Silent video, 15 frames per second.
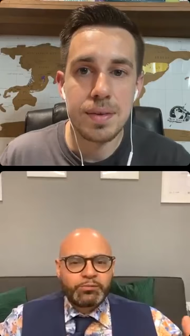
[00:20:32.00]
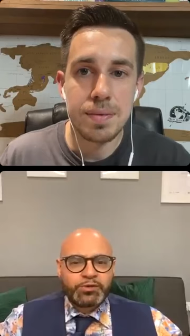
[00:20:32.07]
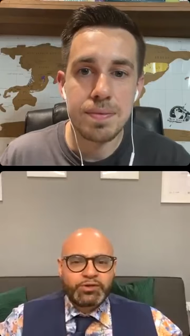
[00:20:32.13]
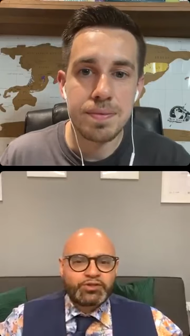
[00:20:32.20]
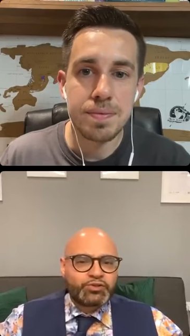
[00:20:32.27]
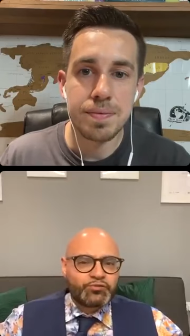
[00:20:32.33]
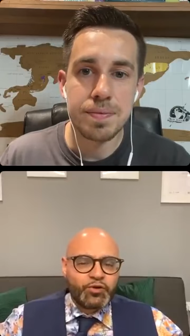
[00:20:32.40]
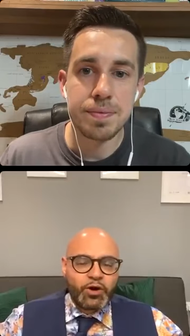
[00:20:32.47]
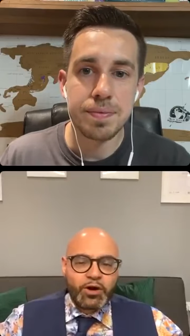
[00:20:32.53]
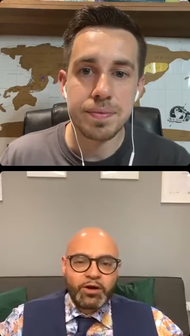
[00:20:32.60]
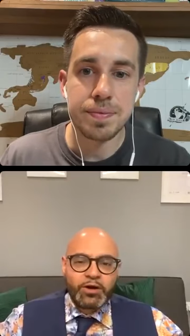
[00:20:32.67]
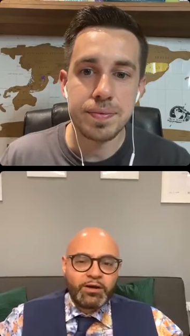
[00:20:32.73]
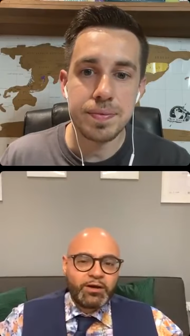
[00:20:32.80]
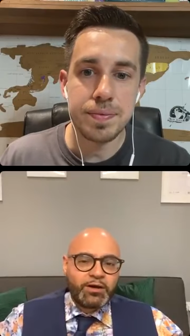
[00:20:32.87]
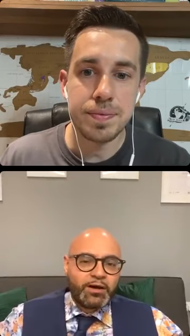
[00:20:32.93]
Speaker 1: it because you've got
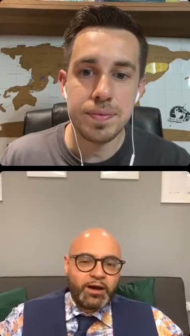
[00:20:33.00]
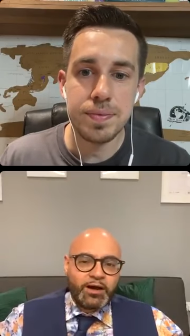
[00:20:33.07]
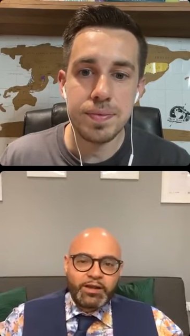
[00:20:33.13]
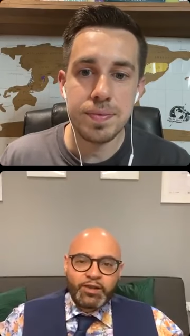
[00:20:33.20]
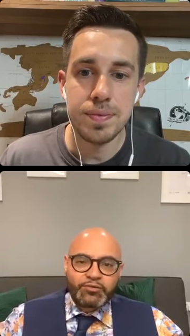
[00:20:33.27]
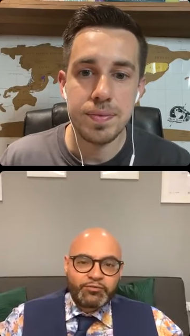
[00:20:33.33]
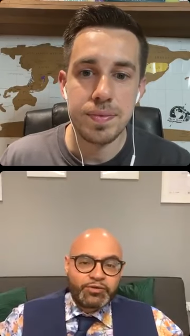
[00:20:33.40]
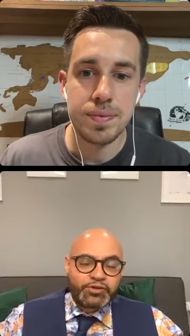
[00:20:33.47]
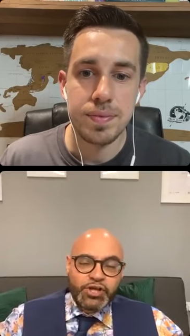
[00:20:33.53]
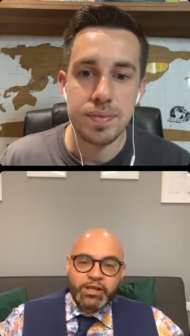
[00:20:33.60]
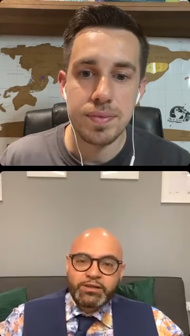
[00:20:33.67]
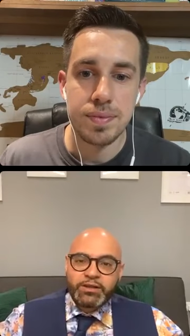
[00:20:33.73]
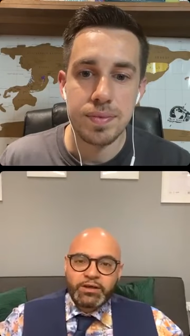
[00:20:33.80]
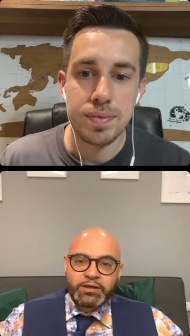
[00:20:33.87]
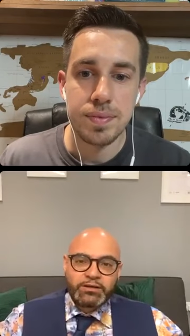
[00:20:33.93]
another
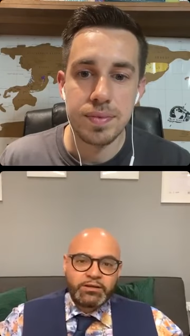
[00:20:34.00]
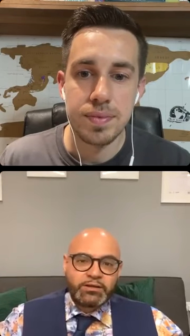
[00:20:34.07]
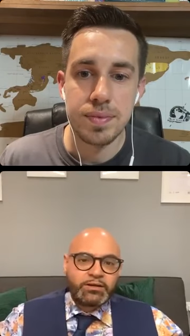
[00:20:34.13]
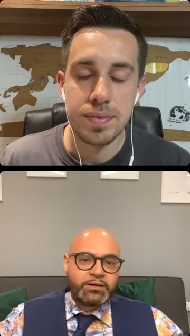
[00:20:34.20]
agenda?